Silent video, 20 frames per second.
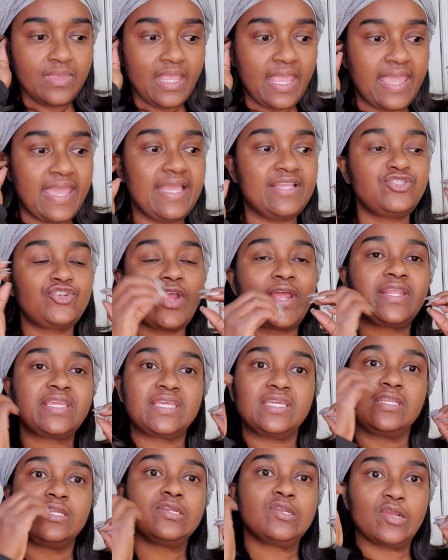and try to
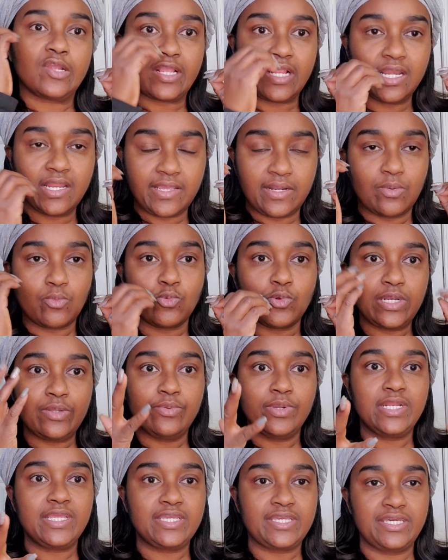get in there and clean them really,
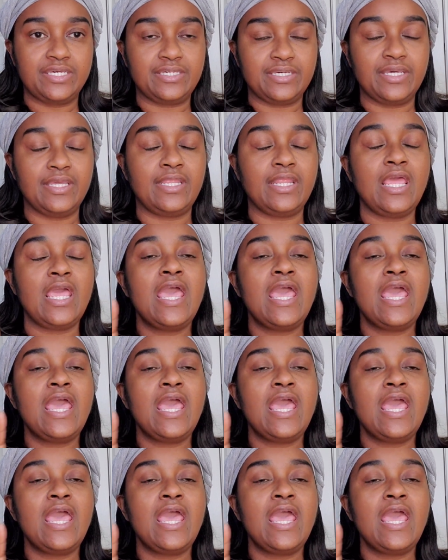really good.